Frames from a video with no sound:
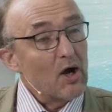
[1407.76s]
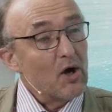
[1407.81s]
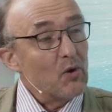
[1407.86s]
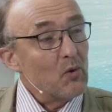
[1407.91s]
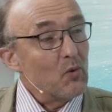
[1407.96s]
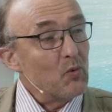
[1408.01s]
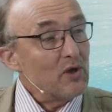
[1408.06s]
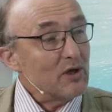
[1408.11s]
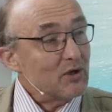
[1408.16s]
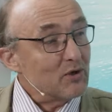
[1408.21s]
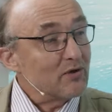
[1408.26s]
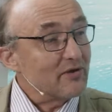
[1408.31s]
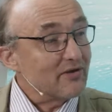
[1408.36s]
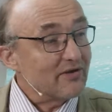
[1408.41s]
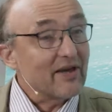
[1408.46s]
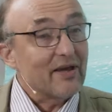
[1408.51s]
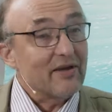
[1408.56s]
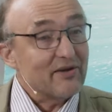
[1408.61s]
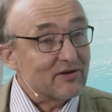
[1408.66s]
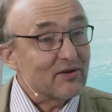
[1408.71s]
We could
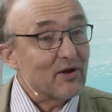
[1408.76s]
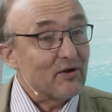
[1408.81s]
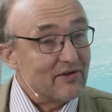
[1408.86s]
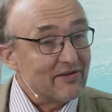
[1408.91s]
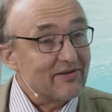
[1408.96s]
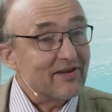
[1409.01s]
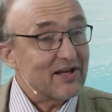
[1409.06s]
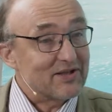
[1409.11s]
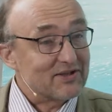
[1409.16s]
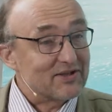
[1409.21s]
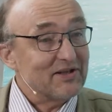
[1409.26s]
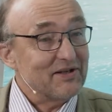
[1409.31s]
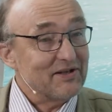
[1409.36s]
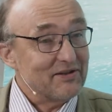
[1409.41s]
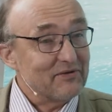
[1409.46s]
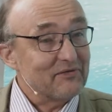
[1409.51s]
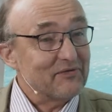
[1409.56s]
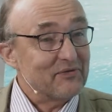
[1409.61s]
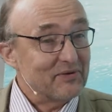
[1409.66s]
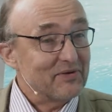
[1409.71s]
say so. It's actually
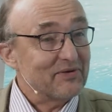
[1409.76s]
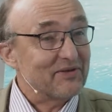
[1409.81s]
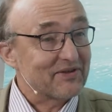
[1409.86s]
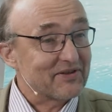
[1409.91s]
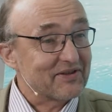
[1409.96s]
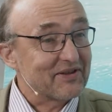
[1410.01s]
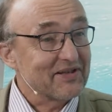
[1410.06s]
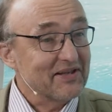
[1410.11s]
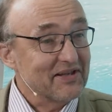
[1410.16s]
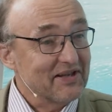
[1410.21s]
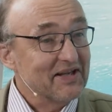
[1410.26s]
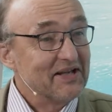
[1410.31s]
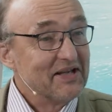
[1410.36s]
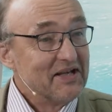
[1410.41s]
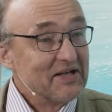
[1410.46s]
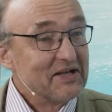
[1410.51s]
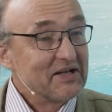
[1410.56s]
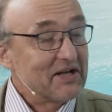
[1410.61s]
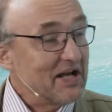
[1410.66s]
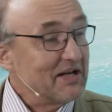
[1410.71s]
the first
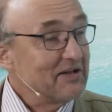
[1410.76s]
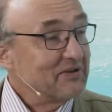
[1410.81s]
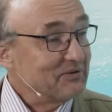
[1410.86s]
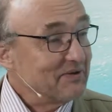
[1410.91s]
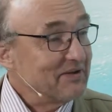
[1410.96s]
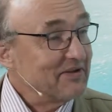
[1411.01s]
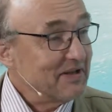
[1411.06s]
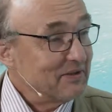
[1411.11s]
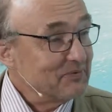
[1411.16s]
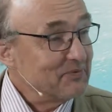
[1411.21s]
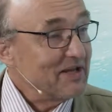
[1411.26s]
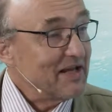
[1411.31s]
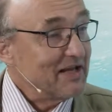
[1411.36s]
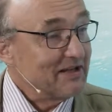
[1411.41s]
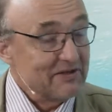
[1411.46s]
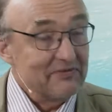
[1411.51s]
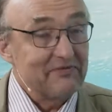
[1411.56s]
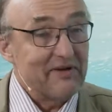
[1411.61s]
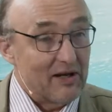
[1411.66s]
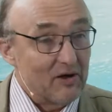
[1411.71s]
country that we are
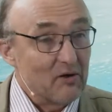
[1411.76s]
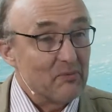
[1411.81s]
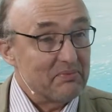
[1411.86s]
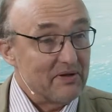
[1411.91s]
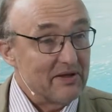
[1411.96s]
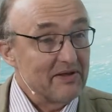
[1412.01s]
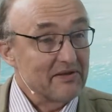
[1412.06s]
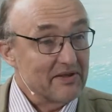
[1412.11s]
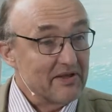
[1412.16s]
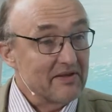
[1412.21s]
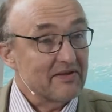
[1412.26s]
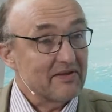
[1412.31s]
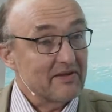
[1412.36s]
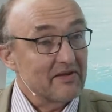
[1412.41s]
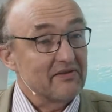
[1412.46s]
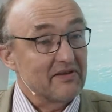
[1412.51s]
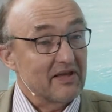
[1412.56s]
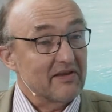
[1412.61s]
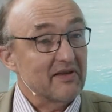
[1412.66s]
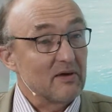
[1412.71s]
developing
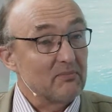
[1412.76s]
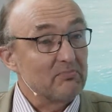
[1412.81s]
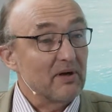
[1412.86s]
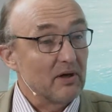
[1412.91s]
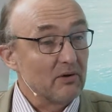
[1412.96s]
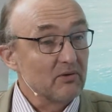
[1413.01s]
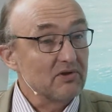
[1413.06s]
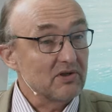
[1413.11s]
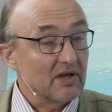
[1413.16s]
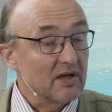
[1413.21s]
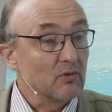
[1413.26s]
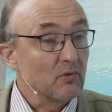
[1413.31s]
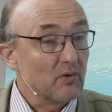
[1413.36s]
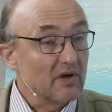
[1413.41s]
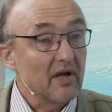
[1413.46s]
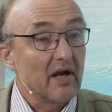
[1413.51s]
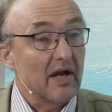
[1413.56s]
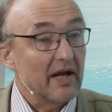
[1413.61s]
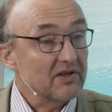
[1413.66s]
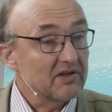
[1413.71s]
this approach, and
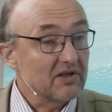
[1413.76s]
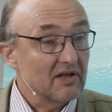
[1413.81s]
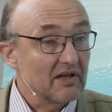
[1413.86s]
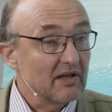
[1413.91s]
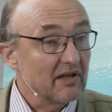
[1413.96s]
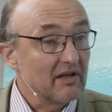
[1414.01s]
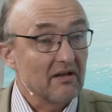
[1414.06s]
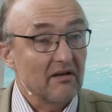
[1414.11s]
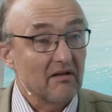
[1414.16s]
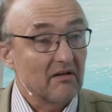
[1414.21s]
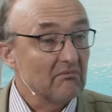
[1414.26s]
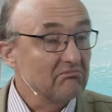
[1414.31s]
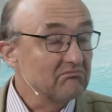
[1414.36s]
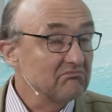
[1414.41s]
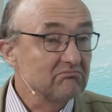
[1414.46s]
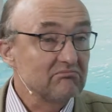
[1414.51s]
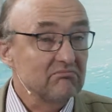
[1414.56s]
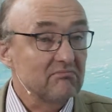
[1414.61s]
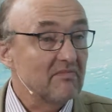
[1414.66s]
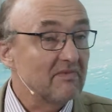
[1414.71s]
we are actually
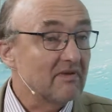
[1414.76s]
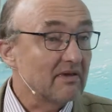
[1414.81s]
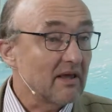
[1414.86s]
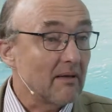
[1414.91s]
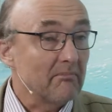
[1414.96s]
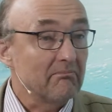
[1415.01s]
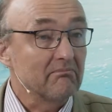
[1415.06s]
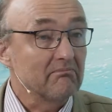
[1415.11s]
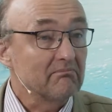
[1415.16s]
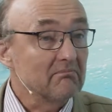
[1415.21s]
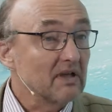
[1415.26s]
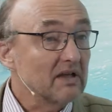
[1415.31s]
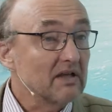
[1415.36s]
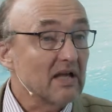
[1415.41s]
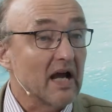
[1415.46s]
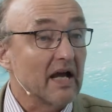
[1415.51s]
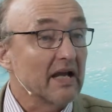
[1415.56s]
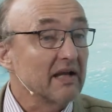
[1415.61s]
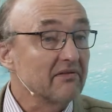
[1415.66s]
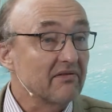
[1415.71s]
some
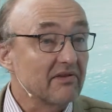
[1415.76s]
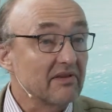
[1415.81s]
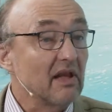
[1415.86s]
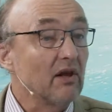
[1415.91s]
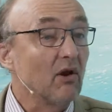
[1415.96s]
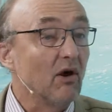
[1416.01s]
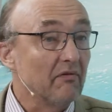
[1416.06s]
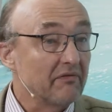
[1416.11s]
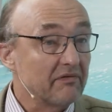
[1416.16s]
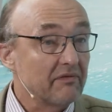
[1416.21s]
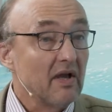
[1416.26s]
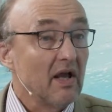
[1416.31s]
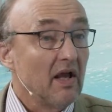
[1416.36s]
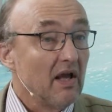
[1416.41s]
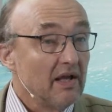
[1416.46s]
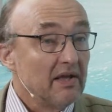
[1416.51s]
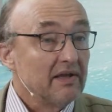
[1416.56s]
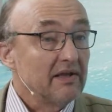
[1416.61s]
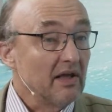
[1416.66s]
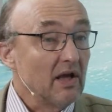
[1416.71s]
kind still of,
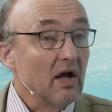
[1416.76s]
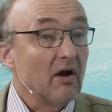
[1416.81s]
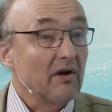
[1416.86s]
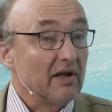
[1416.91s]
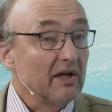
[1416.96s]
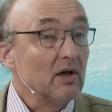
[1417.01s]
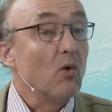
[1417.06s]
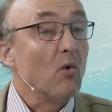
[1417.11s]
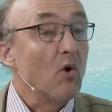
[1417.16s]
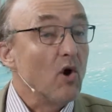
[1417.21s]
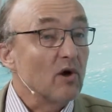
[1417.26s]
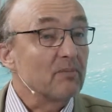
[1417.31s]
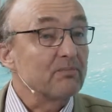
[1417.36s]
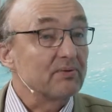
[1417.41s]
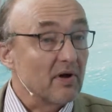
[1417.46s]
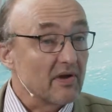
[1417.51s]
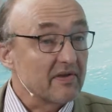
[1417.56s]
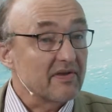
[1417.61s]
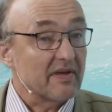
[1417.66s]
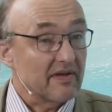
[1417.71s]
you know, in a work
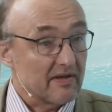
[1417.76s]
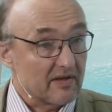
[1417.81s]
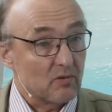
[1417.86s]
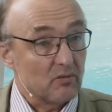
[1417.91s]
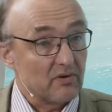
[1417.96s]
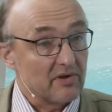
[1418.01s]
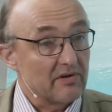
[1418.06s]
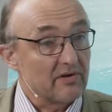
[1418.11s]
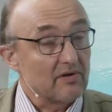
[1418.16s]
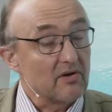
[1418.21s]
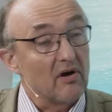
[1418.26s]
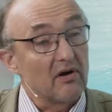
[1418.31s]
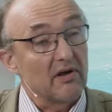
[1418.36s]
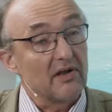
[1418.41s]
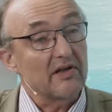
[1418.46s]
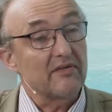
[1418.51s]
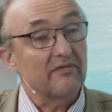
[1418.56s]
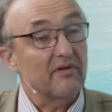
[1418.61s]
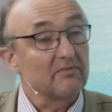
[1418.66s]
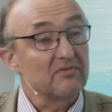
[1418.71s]
process with
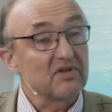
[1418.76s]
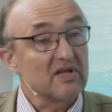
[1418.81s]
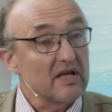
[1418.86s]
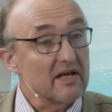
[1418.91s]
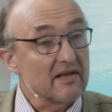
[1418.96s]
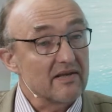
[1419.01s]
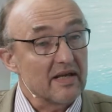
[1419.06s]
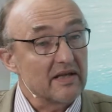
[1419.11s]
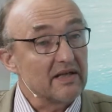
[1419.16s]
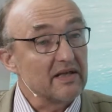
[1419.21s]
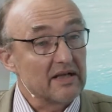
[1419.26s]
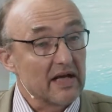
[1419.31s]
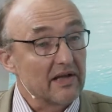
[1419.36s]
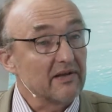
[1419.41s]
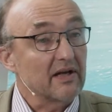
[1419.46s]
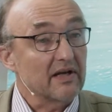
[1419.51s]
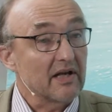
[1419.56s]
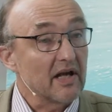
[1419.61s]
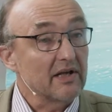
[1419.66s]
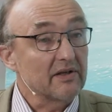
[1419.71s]
colleagues from GIZ in
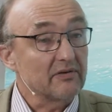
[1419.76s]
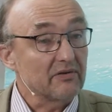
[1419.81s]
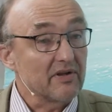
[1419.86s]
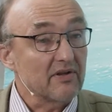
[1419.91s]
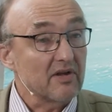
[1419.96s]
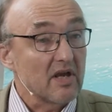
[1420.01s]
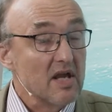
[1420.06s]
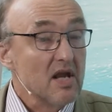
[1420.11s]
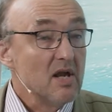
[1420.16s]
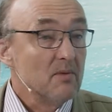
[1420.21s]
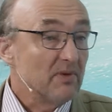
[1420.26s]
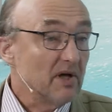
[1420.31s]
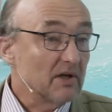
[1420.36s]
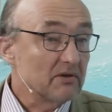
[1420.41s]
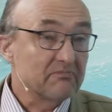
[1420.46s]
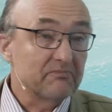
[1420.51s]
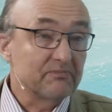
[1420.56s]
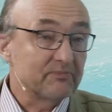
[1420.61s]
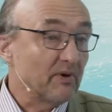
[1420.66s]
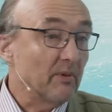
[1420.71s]
other countries. But
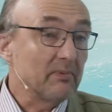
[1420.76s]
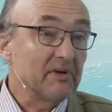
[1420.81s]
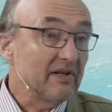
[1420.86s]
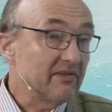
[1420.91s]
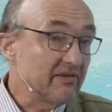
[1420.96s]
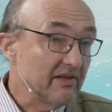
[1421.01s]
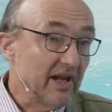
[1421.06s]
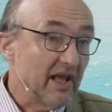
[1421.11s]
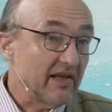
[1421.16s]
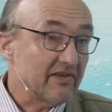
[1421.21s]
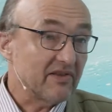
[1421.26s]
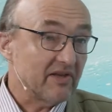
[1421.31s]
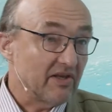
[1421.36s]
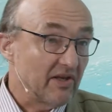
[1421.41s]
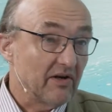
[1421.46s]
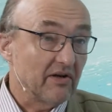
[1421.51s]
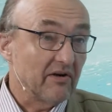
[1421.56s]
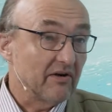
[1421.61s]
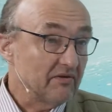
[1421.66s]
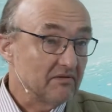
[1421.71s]
probably the next
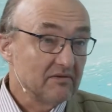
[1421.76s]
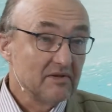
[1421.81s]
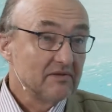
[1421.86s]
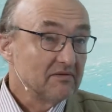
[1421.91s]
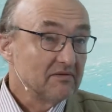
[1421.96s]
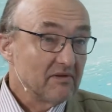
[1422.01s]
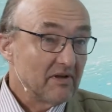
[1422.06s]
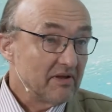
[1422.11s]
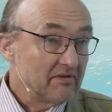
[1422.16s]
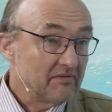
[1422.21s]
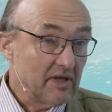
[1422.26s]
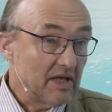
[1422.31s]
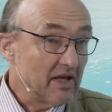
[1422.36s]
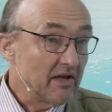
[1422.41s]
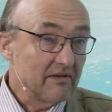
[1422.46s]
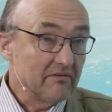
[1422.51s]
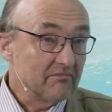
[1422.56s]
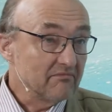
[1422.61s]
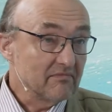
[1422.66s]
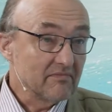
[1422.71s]
year here
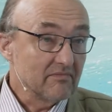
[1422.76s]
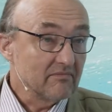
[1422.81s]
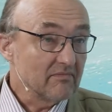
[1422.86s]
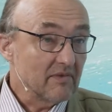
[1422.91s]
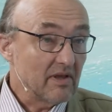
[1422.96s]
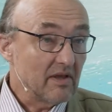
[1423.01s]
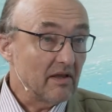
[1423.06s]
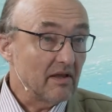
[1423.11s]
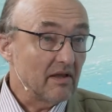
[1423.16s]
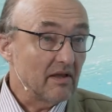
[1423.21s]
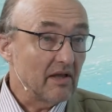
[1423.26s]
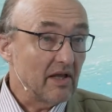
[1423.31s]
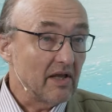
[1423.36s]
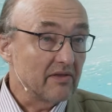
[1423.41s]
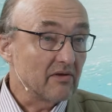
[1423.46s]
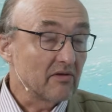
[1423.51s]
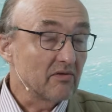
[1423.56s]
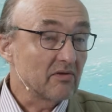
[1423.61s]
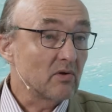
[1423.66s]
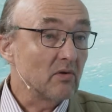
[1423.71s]

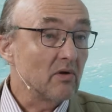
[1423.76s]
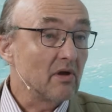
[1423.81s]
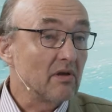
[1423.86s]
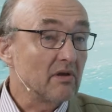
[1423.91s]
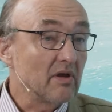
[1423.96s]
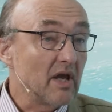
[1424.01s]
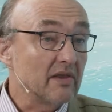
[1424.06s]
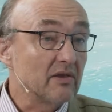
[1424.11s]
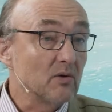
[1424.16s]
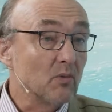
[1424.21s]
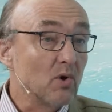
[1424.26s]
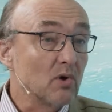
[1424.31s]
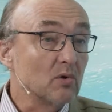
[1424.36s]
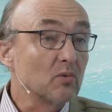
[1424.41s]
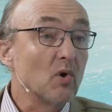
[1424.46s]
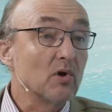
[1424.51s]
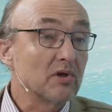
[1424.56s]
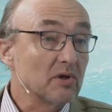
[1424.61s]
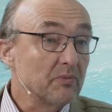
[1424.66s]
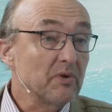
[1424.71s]
at the World
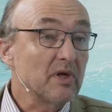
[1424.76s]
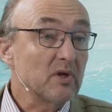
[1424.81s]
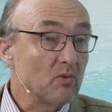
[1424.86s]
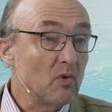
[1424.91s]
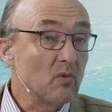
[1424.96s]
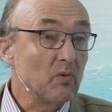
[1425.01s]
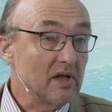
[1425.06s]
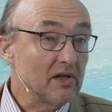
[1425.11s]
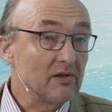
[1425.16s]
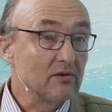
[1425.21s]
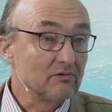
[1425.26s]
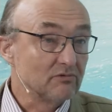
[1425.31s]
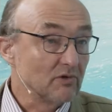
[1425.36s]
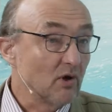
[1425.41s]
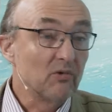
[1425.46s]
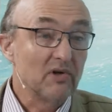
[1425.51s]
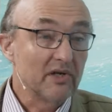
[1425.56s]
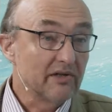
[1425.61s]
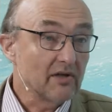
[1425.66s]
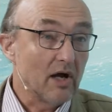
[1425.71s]
Water Week we will
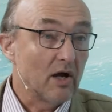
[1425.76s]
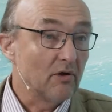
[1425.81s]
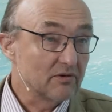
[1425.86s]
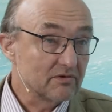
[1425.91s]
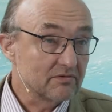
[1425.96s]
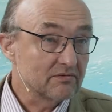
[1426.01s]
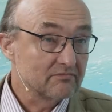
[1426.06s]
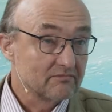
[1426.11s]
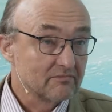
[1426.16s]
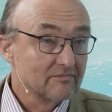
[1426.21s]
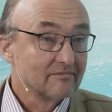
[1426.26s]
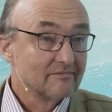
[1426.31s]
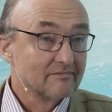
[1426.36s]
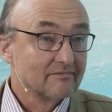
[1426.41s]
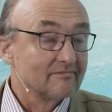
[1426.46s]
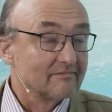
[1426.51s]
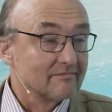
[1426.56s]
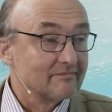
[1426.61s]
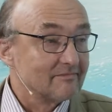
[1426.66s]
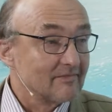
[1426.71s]
roll it out
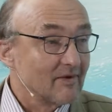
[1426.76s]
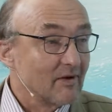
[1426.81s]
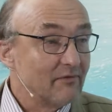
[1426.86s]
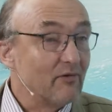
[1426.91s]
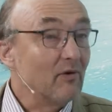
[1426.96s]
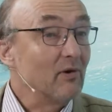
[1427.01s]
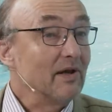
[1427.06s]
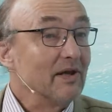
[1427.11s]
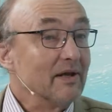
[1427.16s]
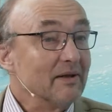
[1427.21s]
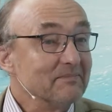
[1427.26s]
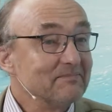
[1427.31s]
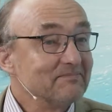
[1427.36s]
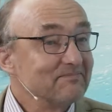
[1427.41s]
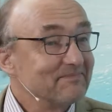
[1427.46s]
fully.